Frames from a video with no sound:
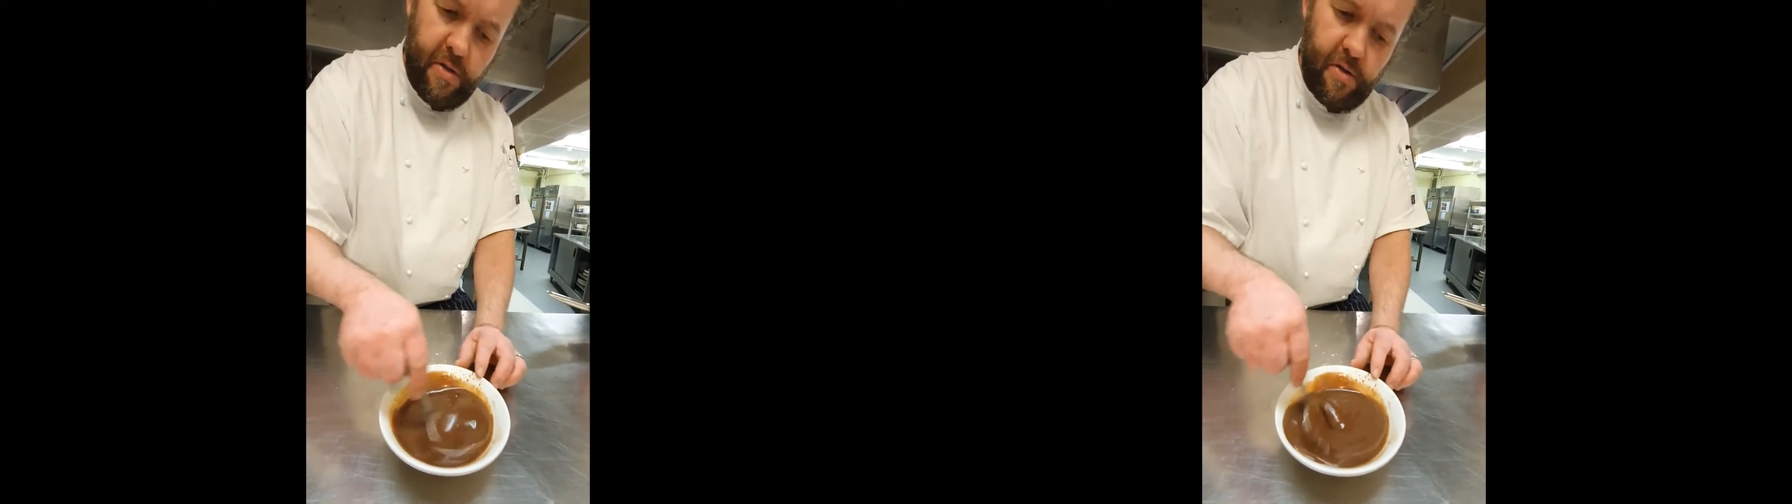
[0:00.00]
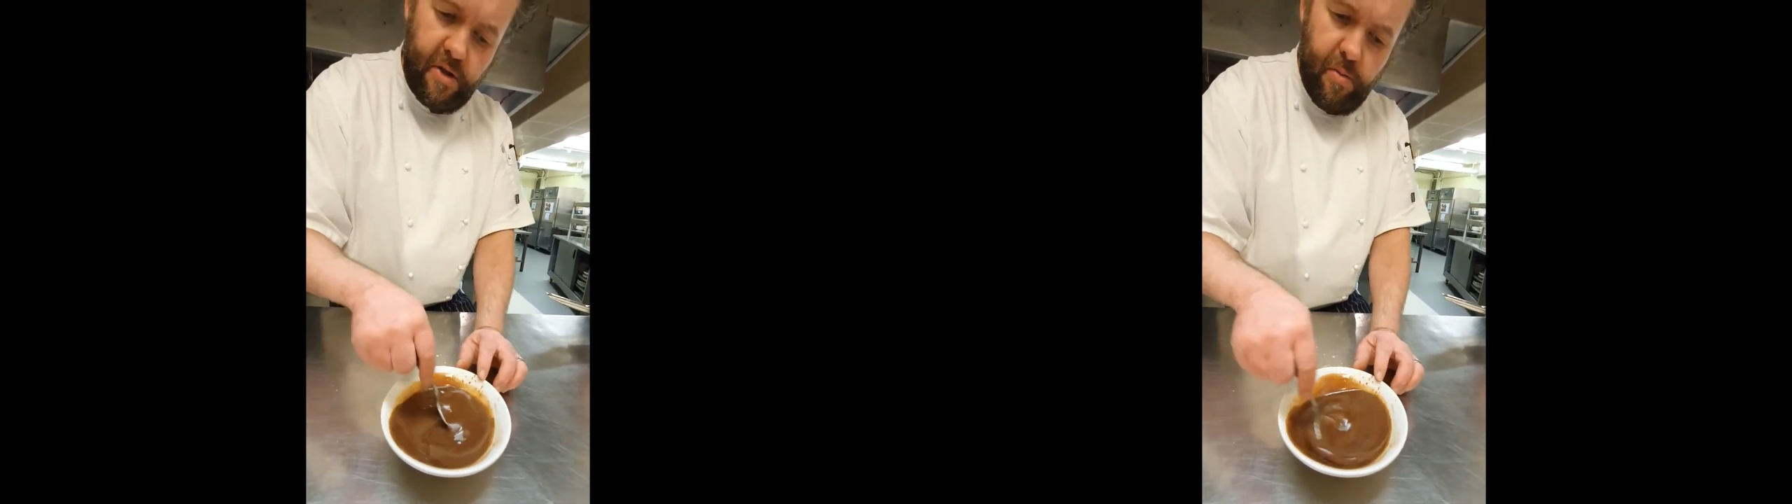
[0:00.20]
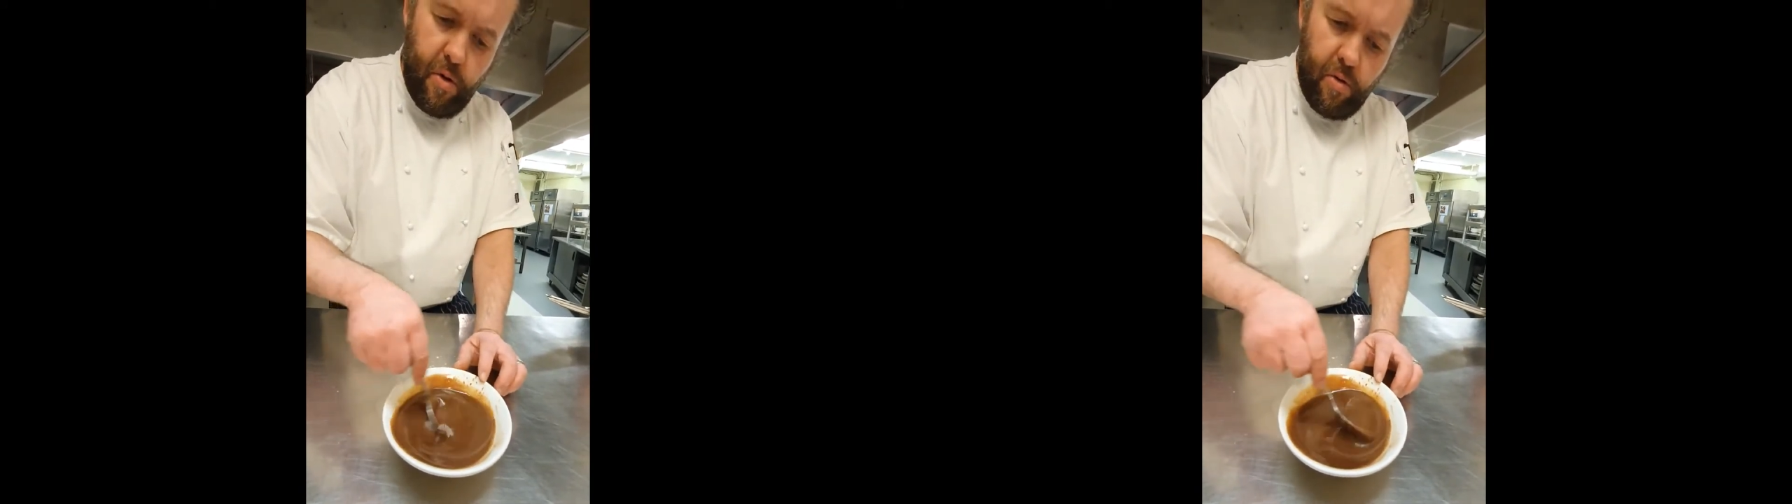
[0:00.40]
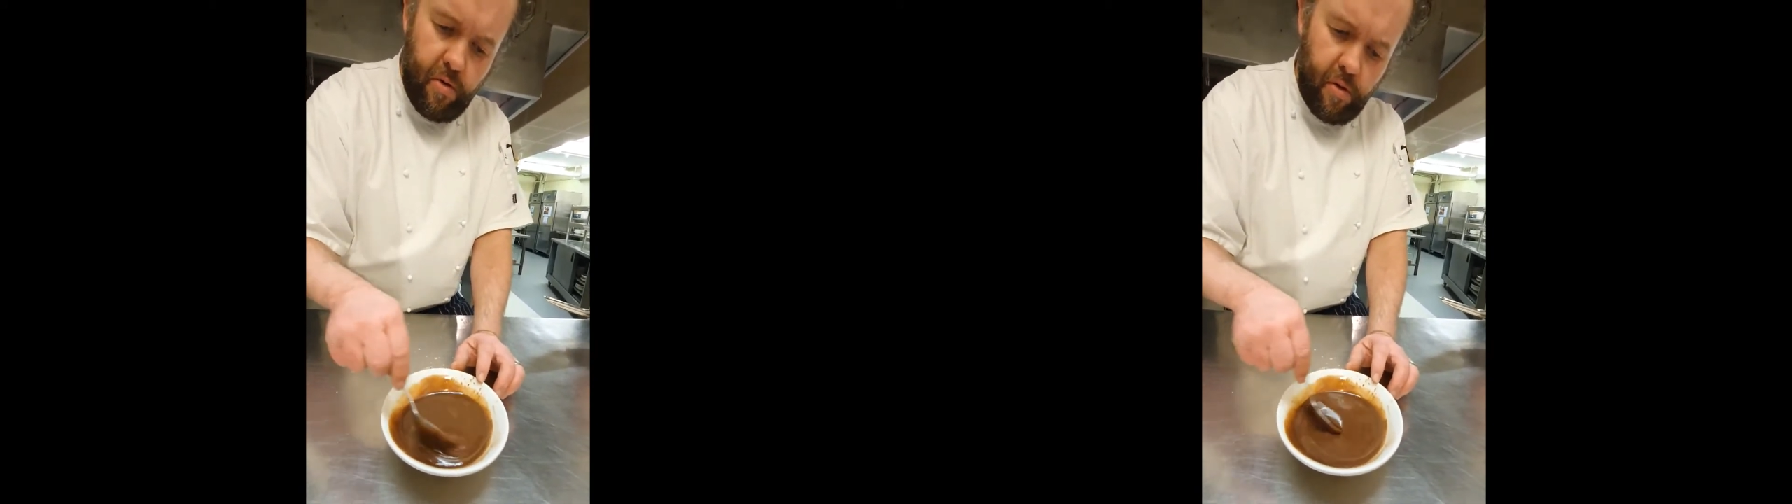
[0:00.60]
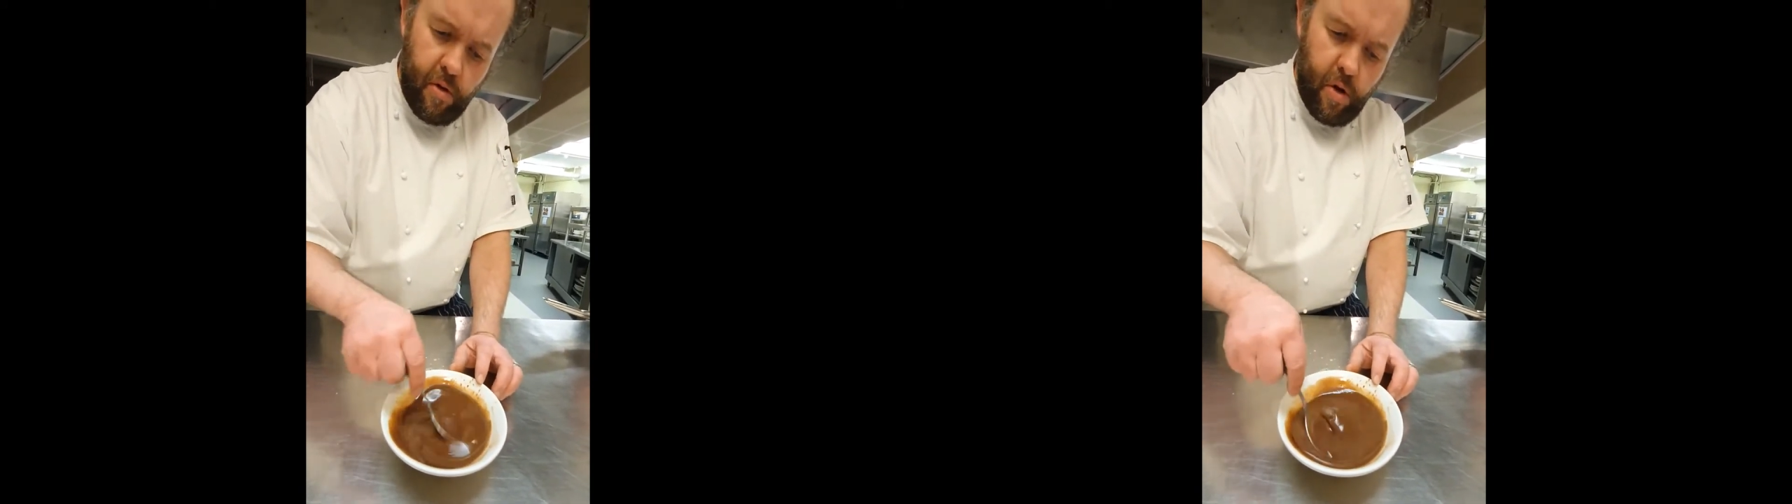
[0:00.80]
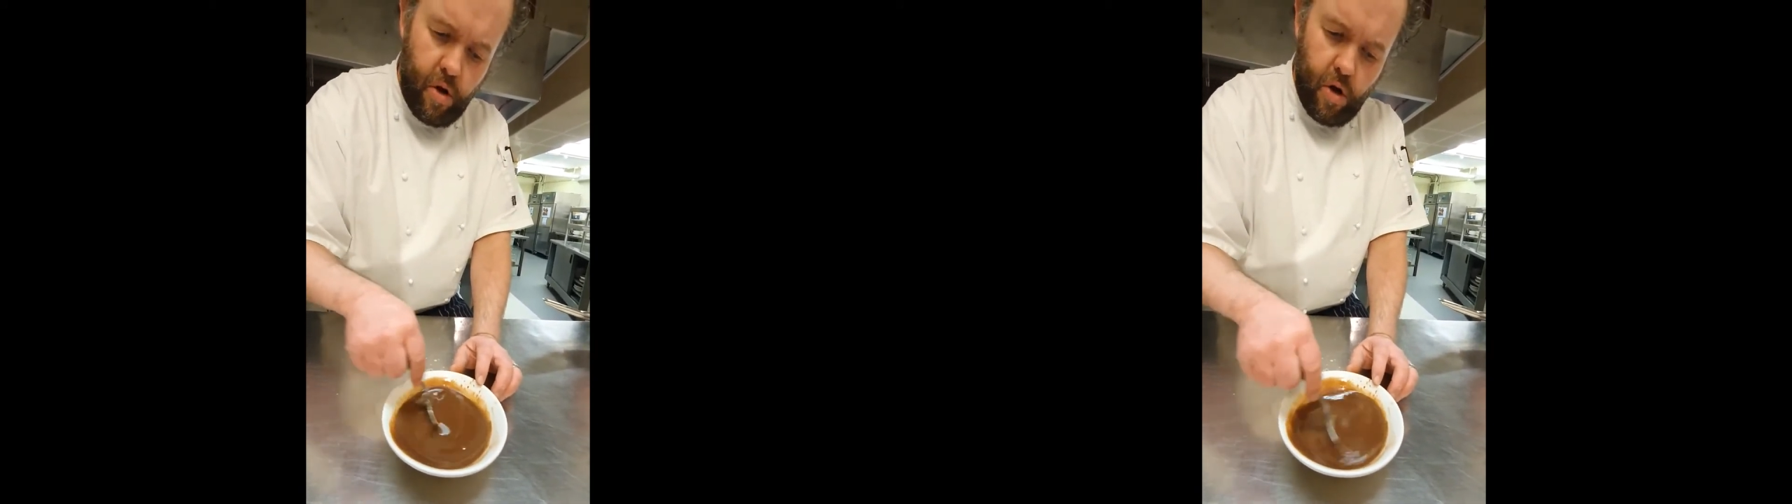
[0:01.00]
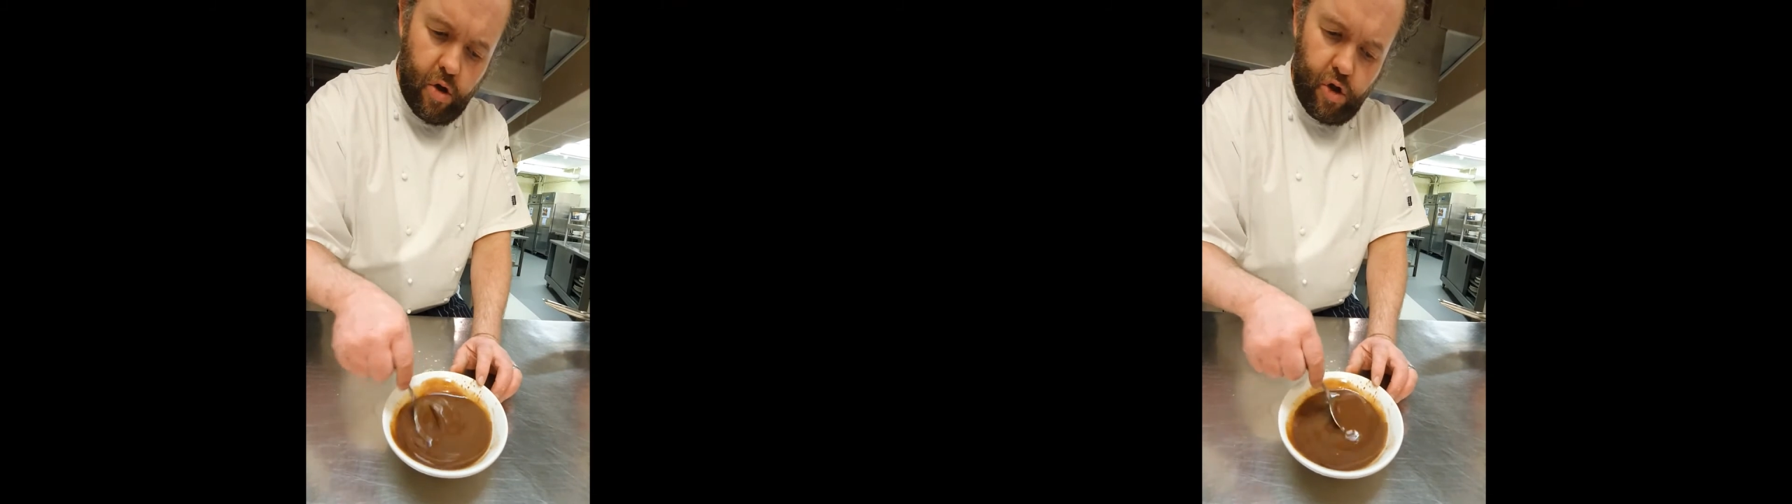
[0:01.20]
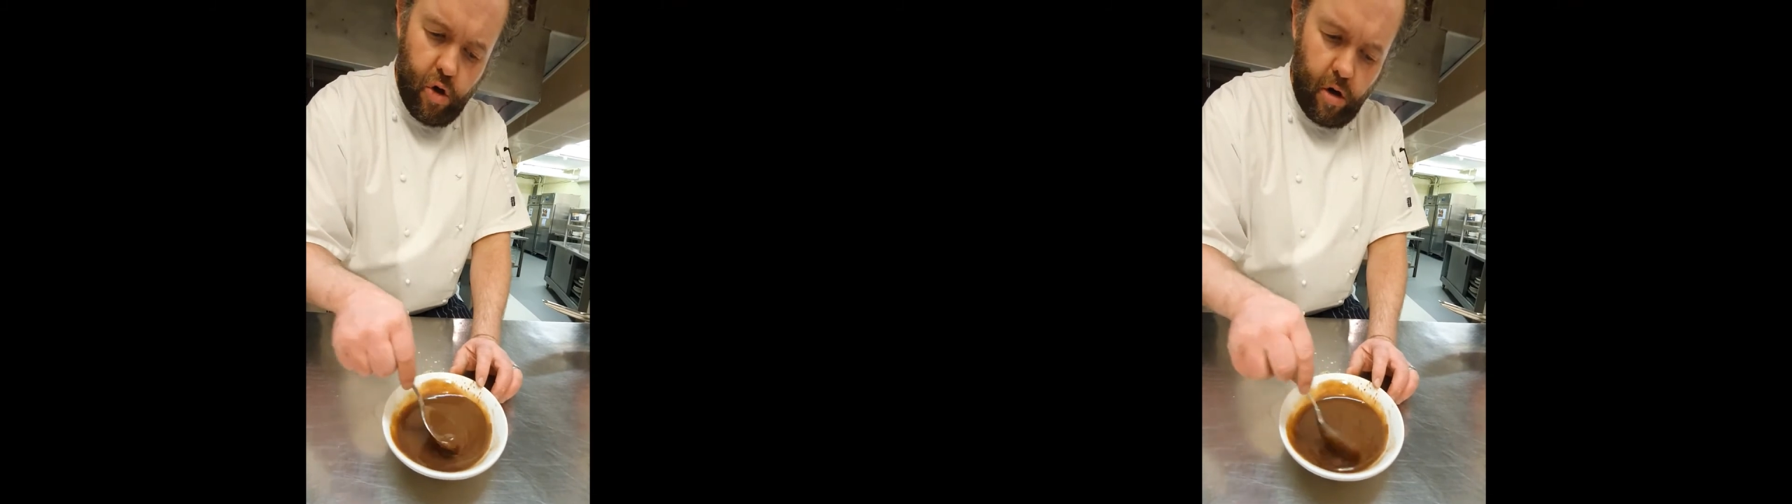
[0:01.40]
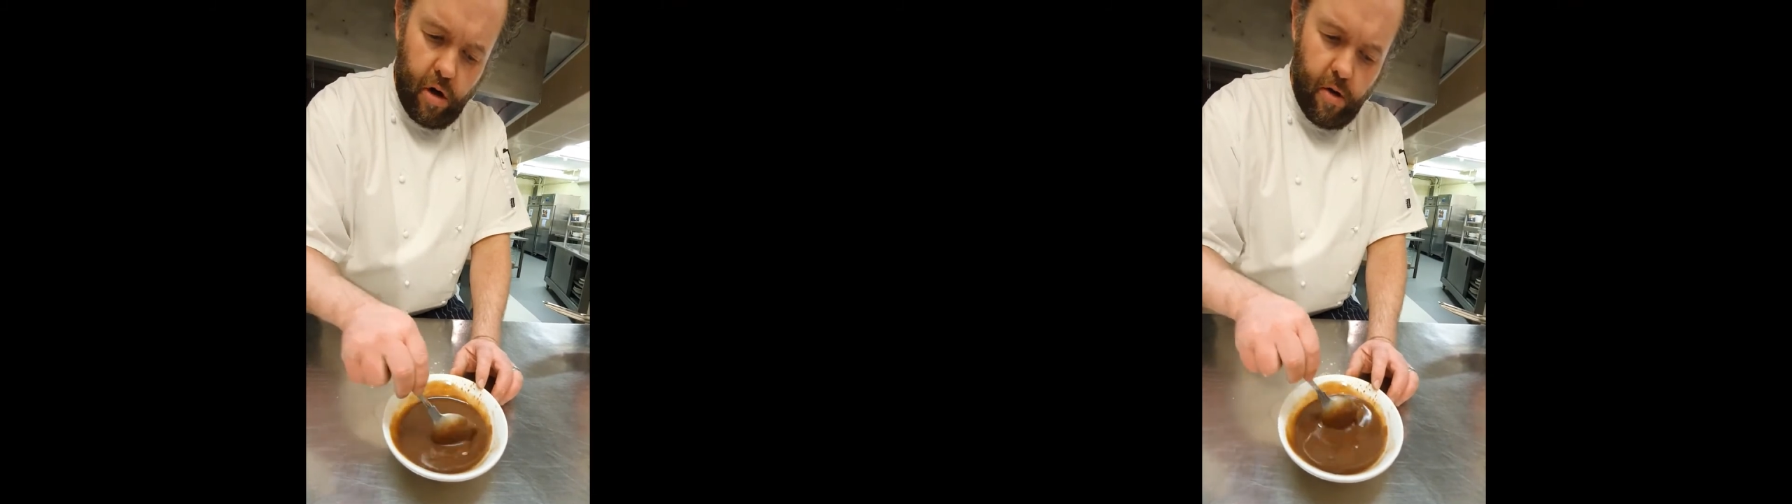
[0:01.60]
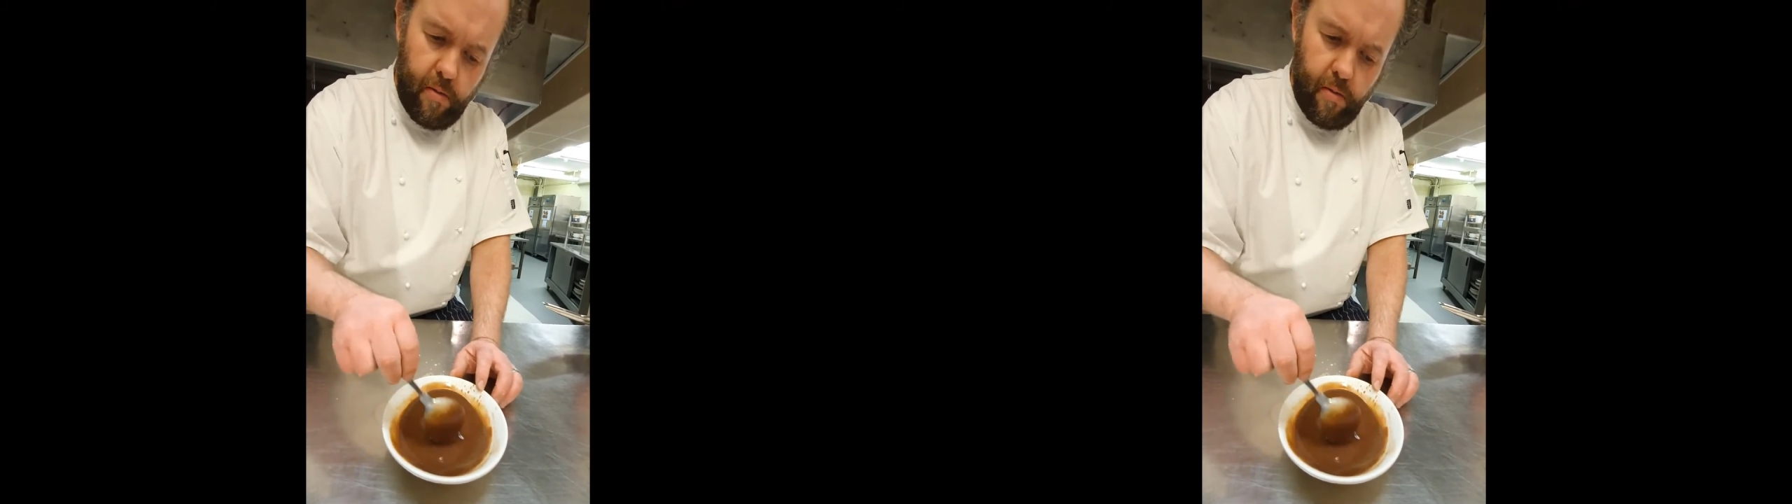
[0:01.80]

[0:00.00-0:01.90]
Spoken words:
smooth chocolate.